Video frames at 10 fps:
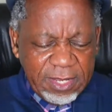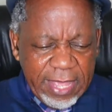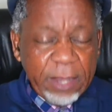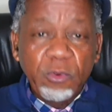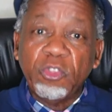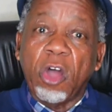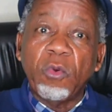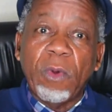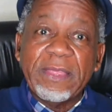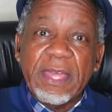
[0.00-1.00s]
And we
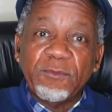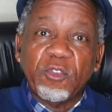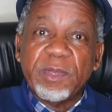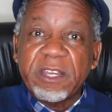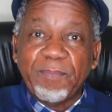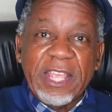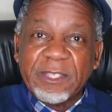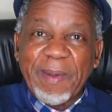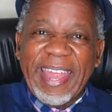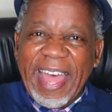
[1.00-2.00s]
don't want them to be
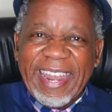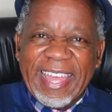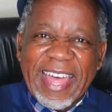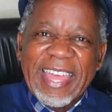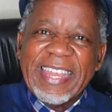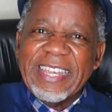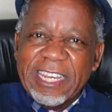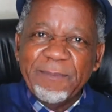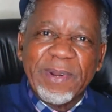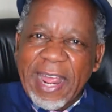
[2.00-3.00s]
replaced by another
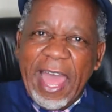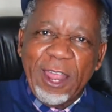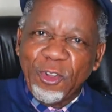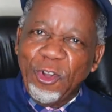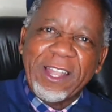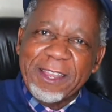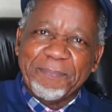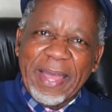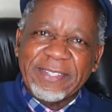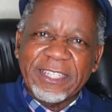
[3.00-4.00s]
liberal and godly
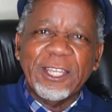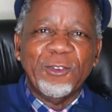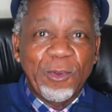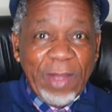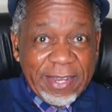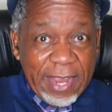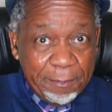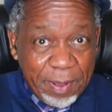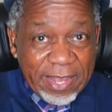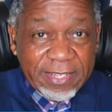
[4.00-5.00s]
party. We want a
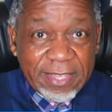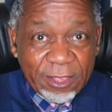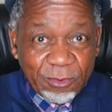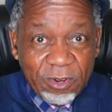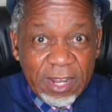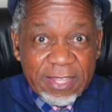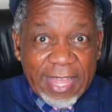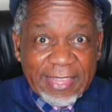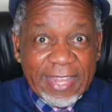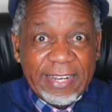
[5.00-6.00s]
party
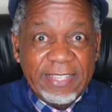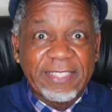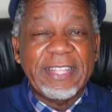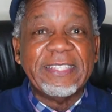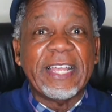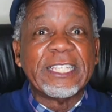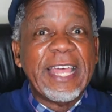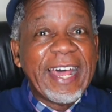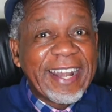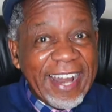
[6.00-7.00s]
that understands that
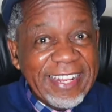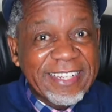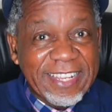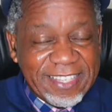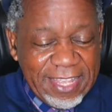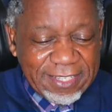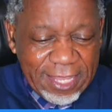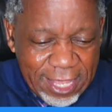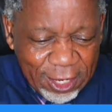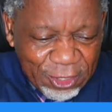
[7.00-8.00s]
righteousness
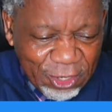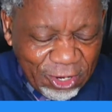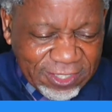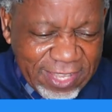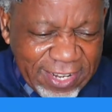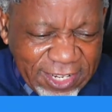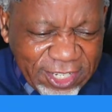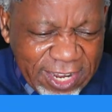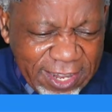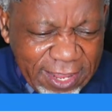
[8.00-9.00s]
exalts the
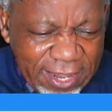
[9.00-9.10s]
nation.